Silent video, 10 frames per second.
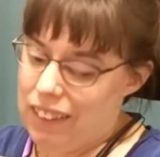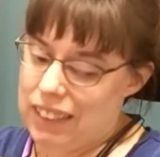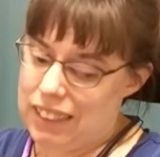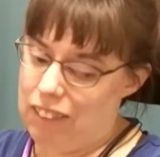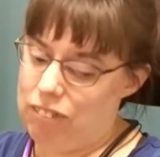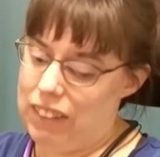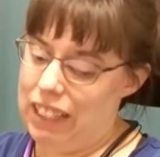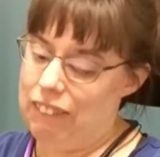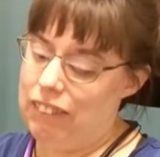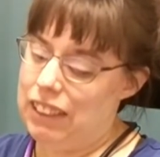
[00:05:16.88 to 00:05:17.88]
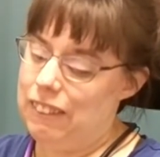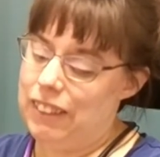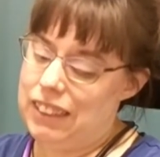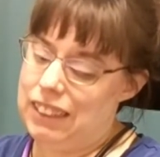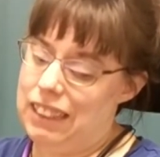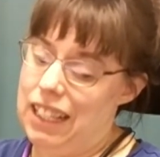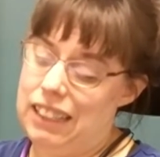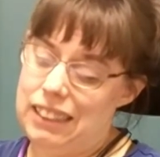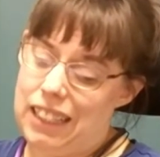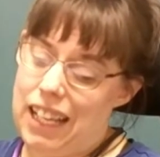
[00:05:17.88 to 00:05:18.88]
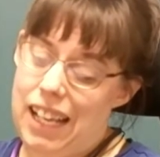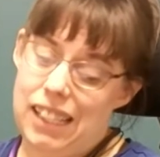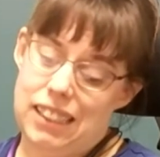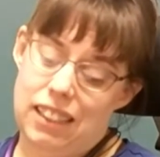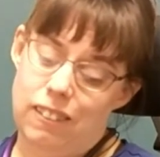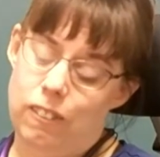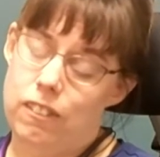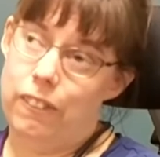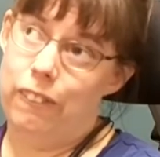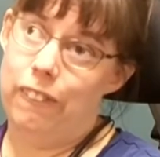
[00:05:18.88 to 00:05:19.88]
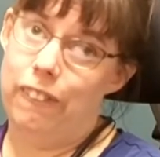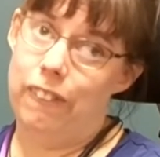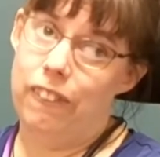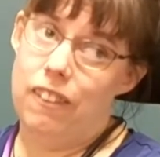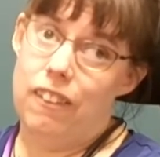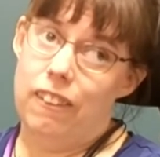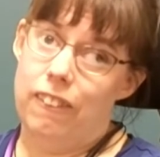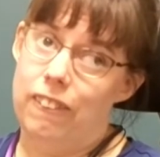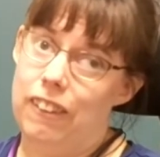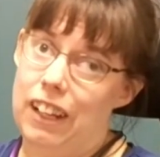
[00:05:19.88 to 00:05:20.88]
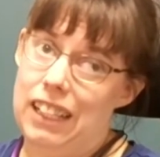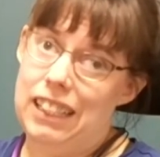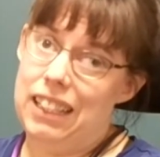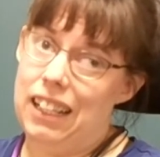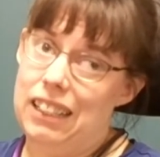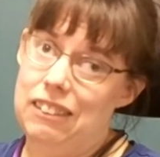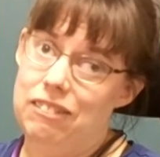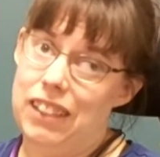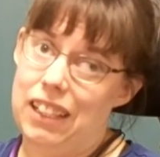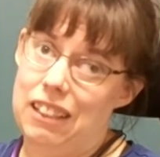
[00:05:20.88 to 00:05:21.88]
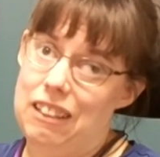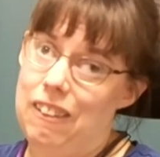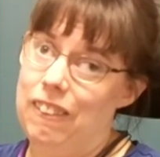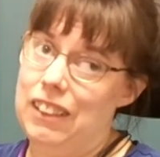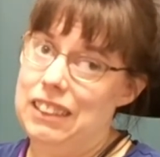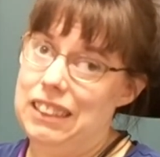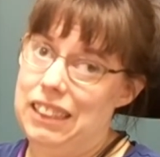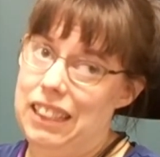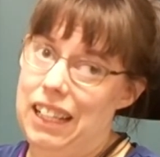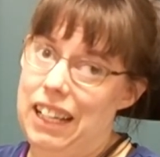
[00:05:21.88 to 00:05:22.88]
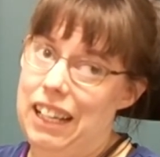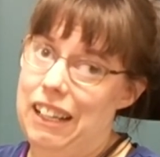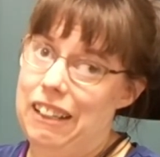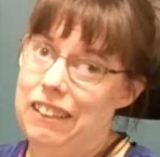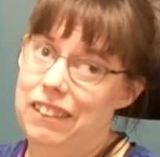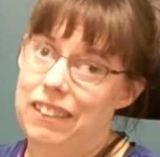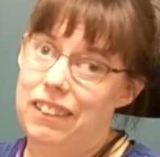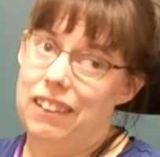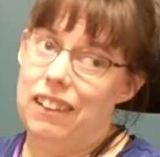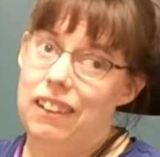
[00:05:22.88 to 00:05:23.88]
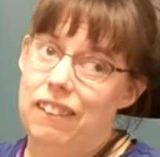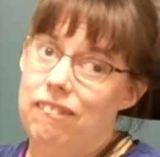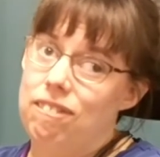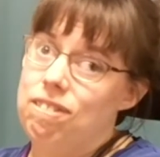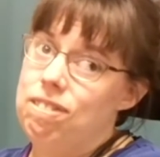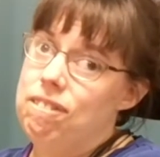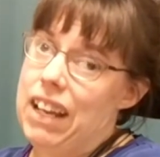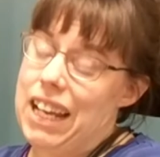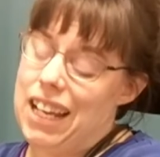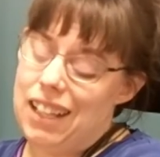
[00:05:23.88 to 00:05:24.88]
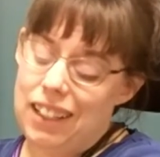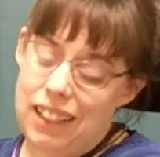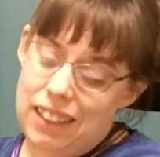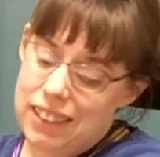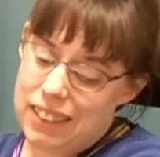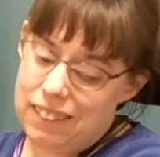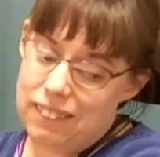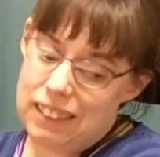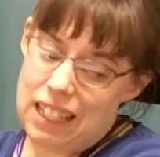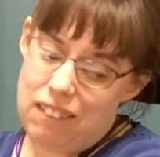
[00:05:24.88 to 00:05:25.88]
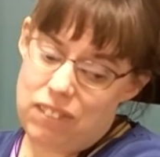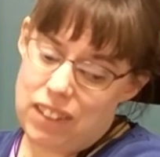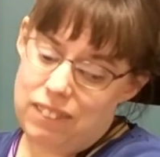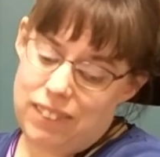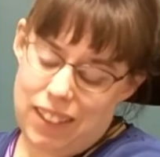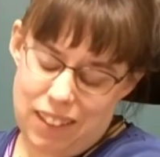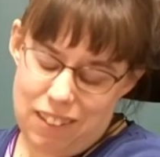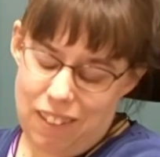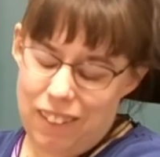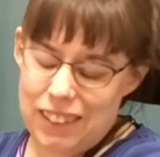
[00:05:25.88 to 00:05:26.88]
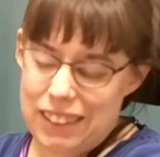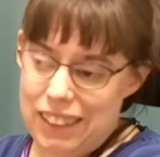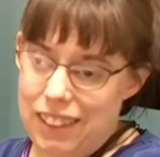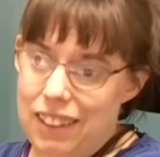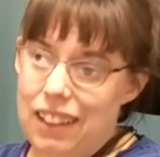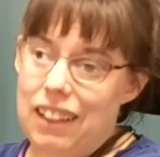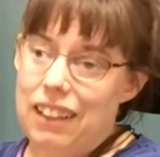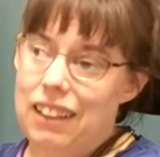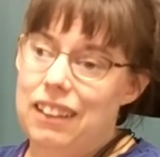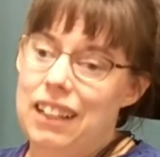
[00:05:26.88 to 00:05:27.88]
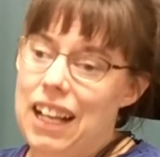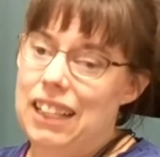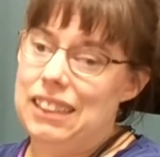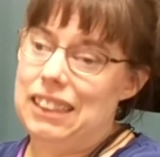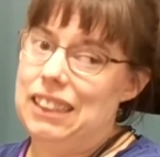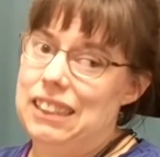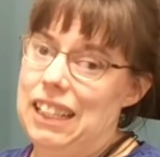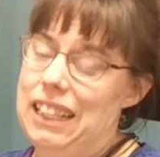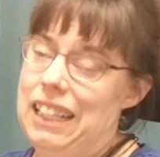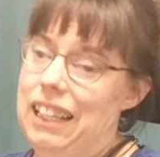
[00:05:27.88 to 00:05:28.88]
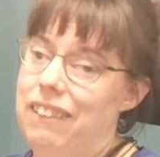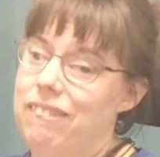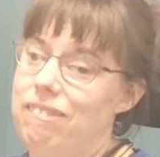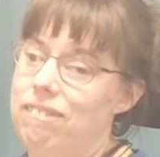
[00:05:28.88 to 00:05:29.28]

something, whether it's an educational tool or any kind of technology, and make it into adaptive technology. That's exciting.